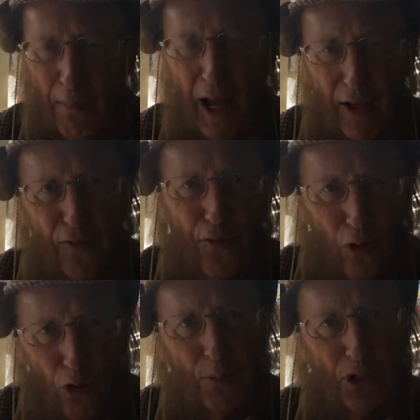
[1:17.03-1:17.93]
by a
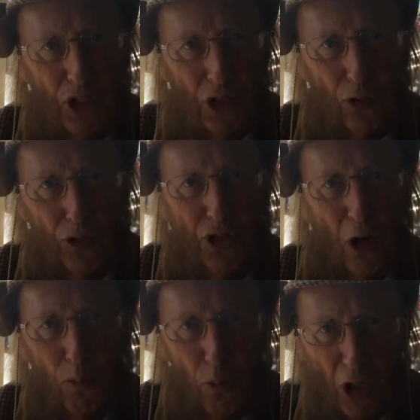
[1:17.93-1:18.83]
form student
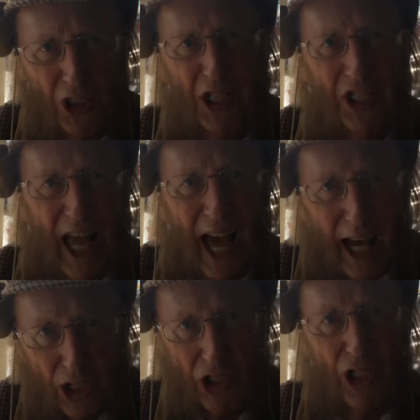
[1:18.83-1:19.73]
on what he's
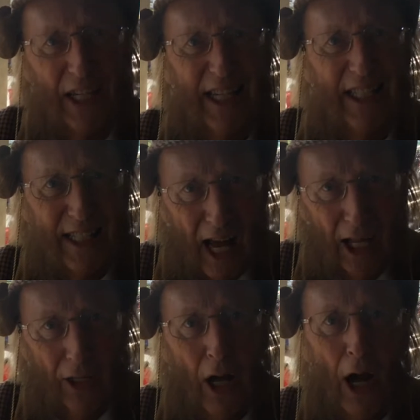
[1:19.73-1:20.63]
actually
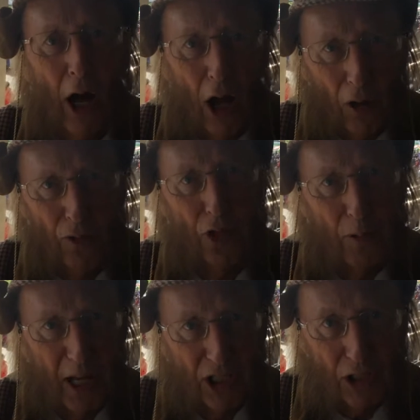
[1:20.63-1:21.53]
done on the
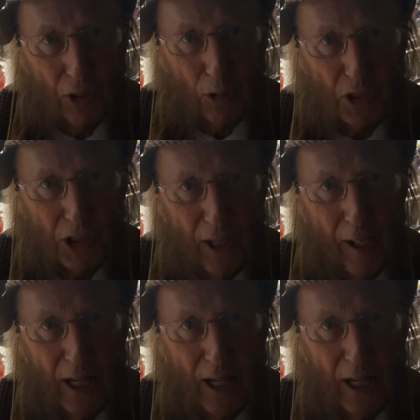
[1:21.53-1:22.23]
racecourse?